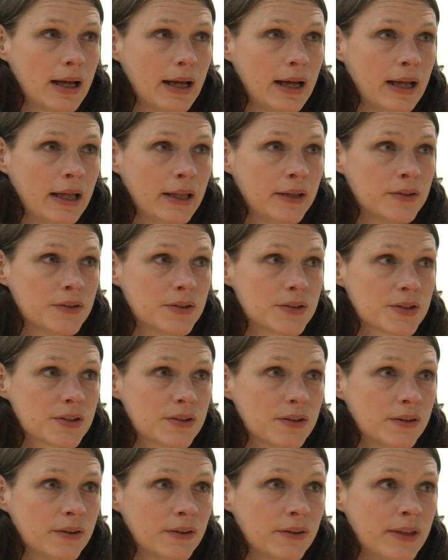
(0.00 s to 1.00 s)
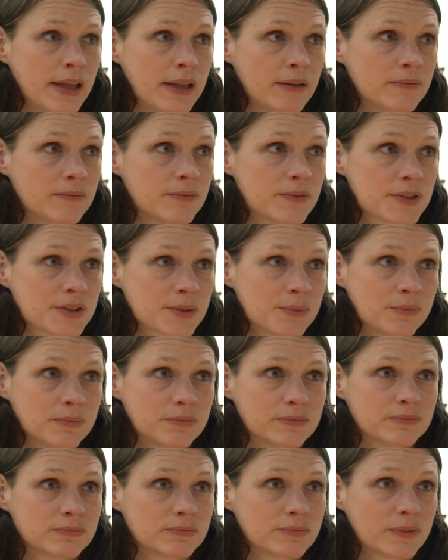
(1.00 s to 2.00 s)
And then
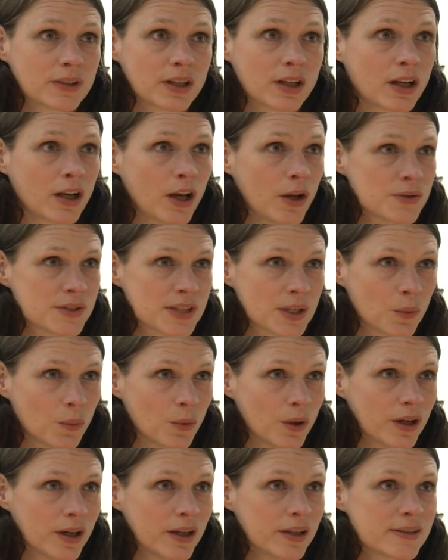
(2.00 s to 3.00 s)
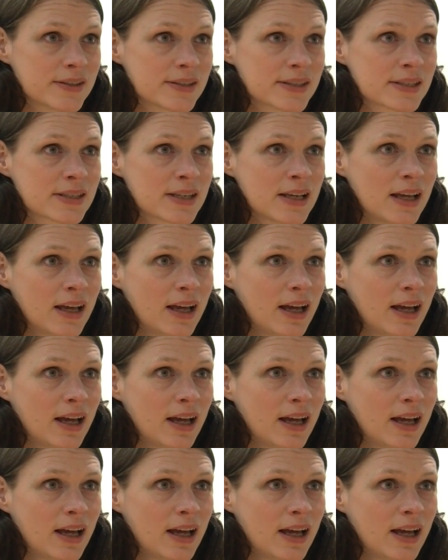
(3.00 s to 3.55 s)
some closing words,